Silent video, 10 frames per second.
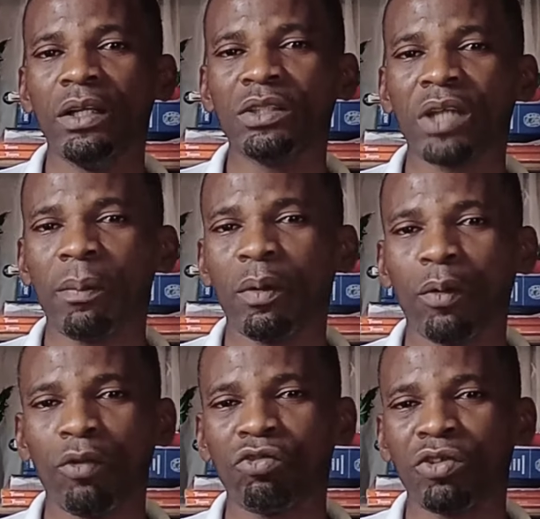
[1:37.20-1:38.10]
chopping
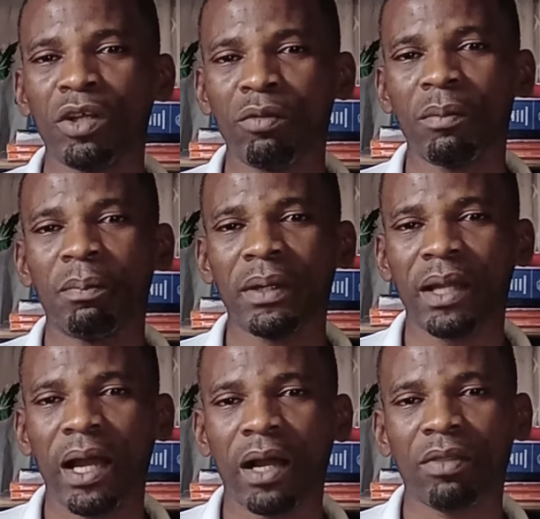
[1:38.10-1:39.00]
down trees with
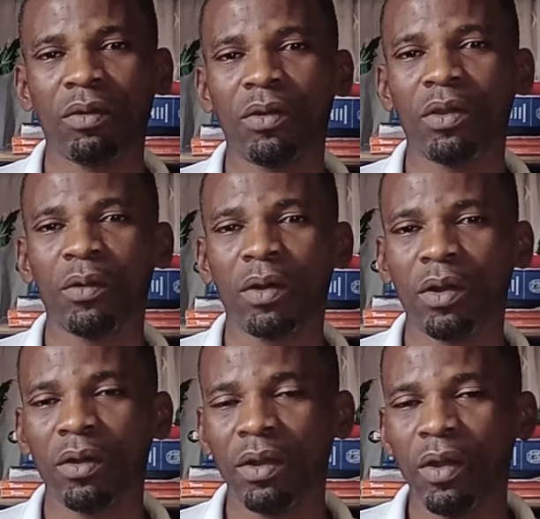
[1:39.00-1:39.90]
pickaxe. You
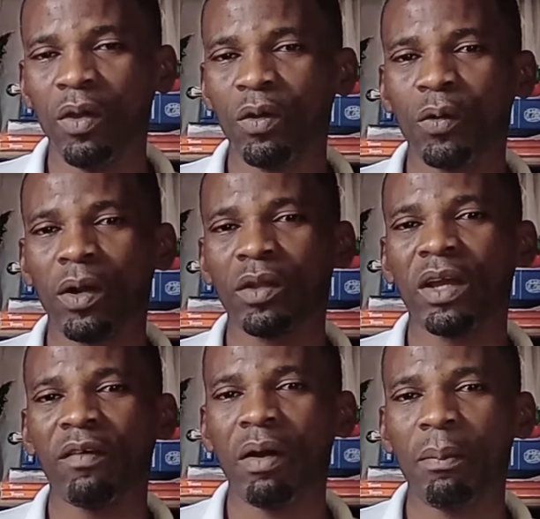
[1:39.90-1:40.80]
know that you
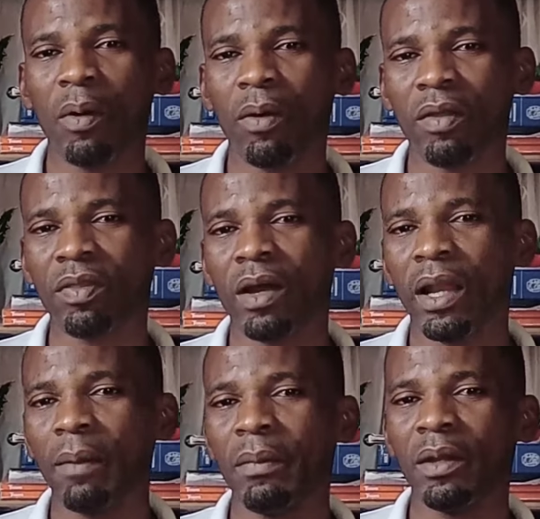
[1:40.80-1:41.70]
have a power saw
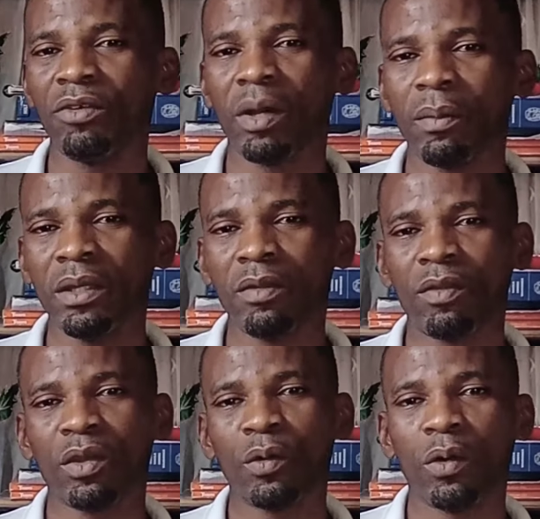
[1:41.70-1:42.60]
that made the job easy. So
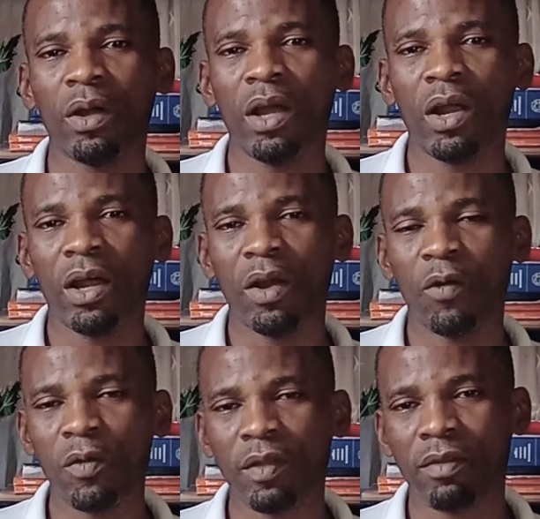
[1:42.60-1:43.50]
you do
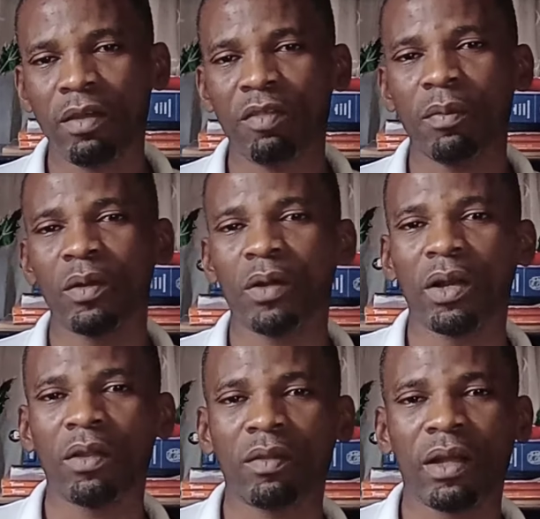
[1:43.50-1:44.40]
risk assessment to
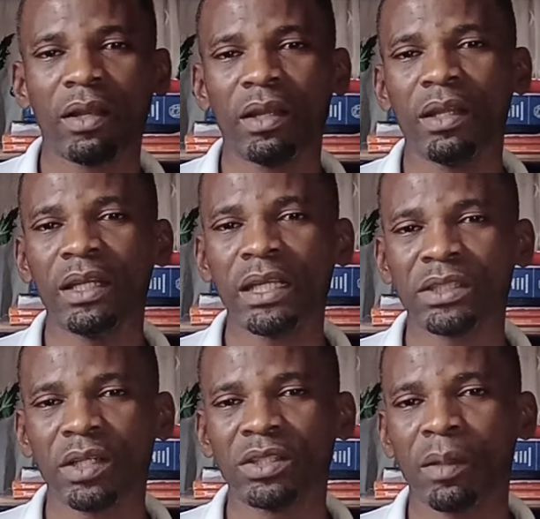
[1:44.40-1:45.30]
understand the nature
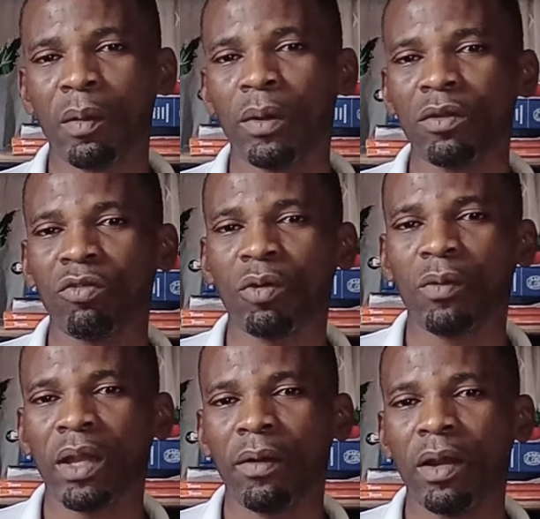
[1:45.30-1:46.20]
of the job and what is
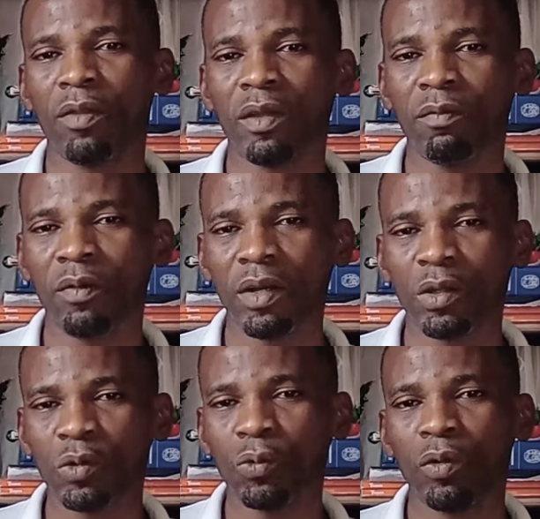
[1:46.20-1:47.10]
required, right? So you look at the
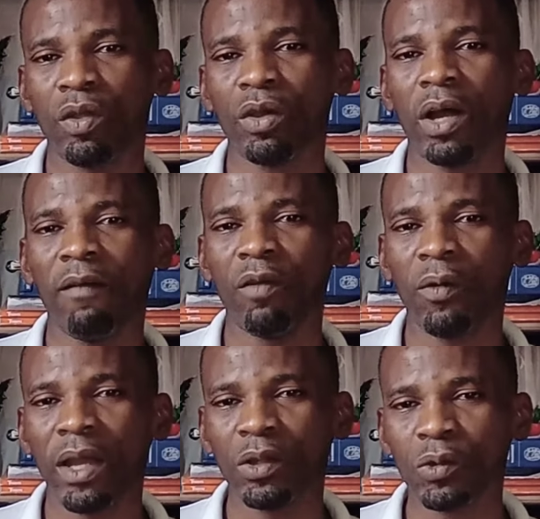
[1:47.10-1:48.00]
tools, so you have the
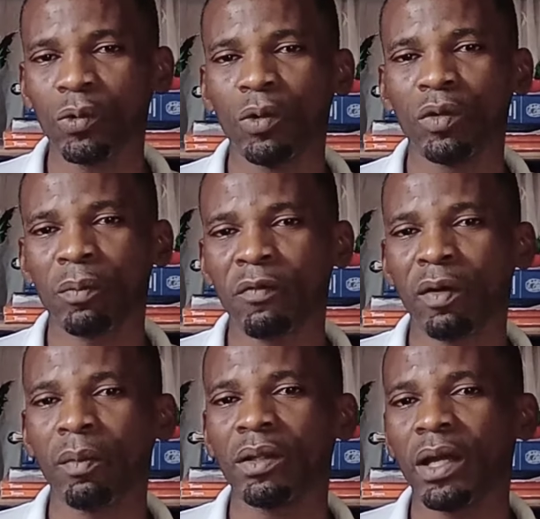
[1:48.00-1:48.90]
right tool to perform
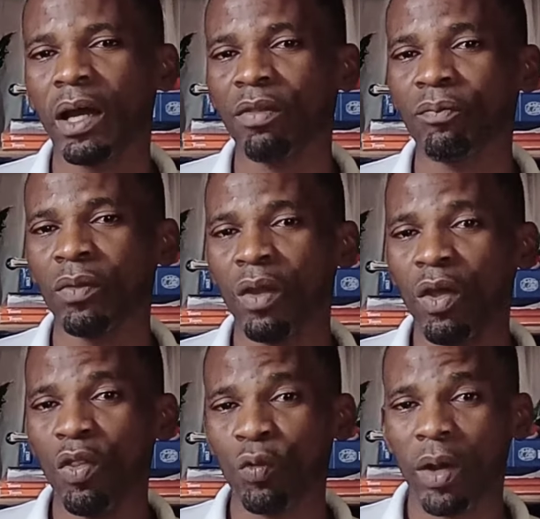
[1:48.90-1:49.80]
the task.
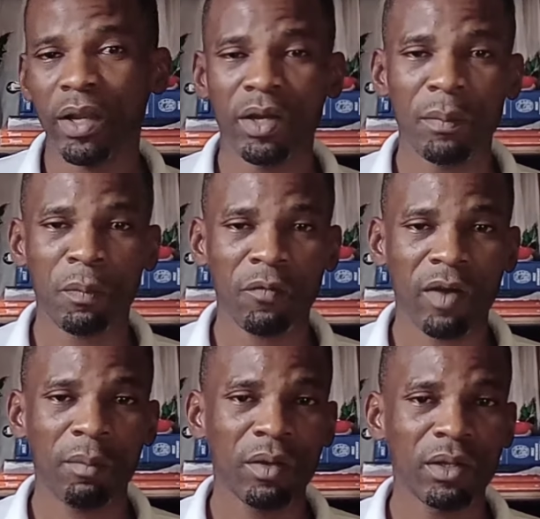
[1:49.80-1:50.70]
So while you're
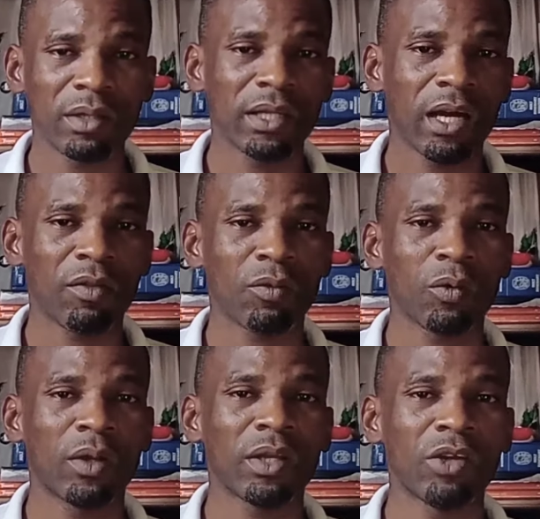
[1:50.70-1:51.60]
performing the task, we
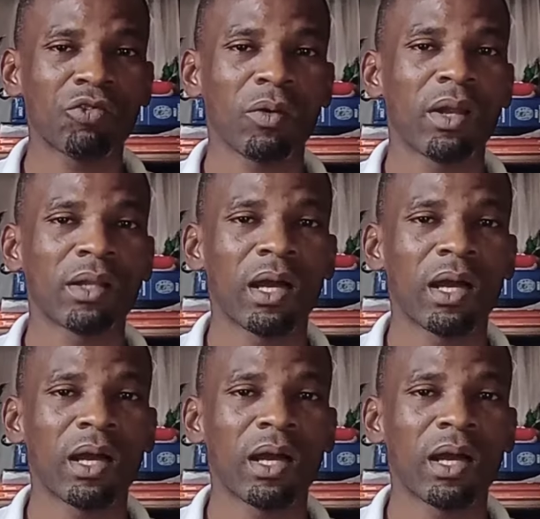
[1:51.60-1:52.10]
want to ensure that